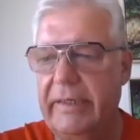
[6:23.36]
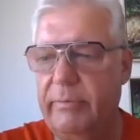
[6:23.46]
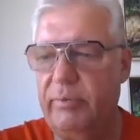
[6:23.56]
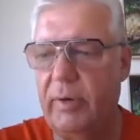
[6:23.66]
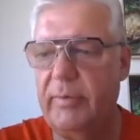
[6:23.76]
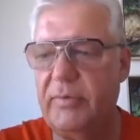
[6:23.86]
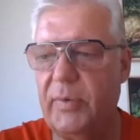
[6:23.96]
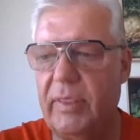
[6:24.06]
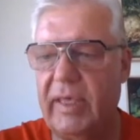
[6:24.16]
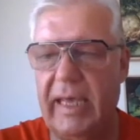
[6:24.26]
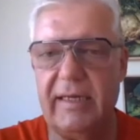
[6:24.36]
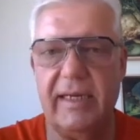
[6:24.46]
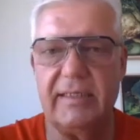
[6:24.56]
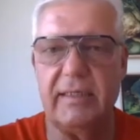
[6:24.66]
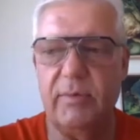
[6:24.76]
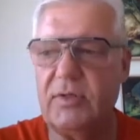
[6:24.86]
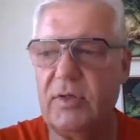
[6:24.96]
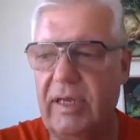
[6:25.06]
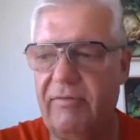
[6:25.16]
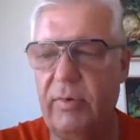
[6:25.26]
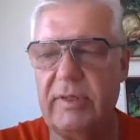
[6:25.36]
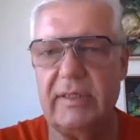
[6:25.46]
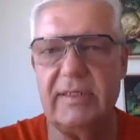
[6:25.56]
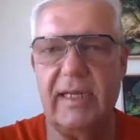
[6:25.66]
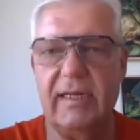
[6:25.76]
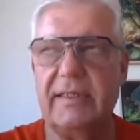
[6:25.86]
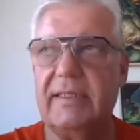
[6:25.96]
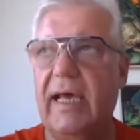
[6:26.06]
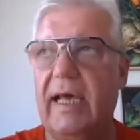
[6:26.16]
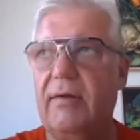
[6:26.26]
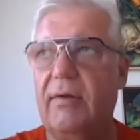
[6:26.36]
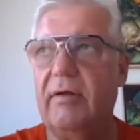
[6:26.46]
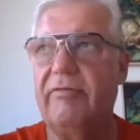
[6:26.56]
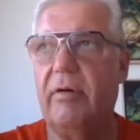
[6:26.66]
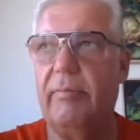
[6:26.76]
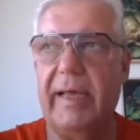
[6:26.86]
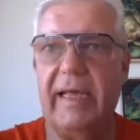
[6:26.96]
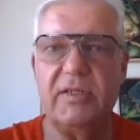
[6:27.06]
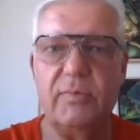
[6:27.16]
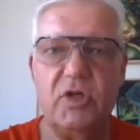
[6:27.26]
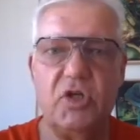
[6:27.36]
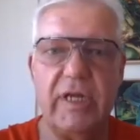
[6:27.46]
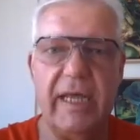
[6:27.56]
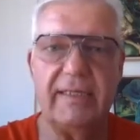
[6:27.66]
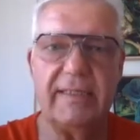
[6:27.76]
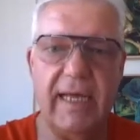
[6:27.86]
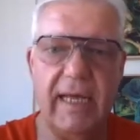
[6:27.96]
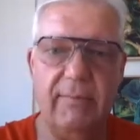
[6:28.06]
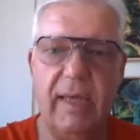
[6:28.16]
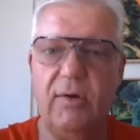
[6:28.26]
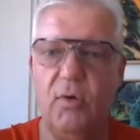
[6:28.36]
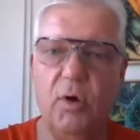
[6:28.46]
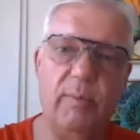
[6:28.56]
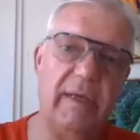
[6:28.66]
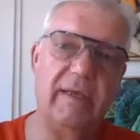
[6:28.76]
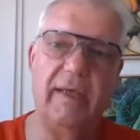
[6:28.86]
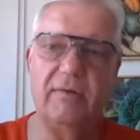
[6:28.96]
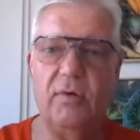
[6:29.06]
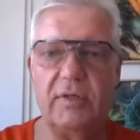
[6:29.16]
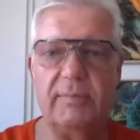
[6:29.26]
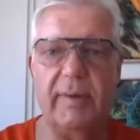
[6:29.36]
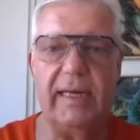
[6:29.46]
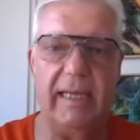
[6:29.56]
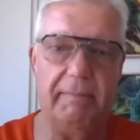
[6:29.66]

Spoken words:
problems with the end customers or even with the sellers, and a lot of complaints, which takes time, and normally it costs money.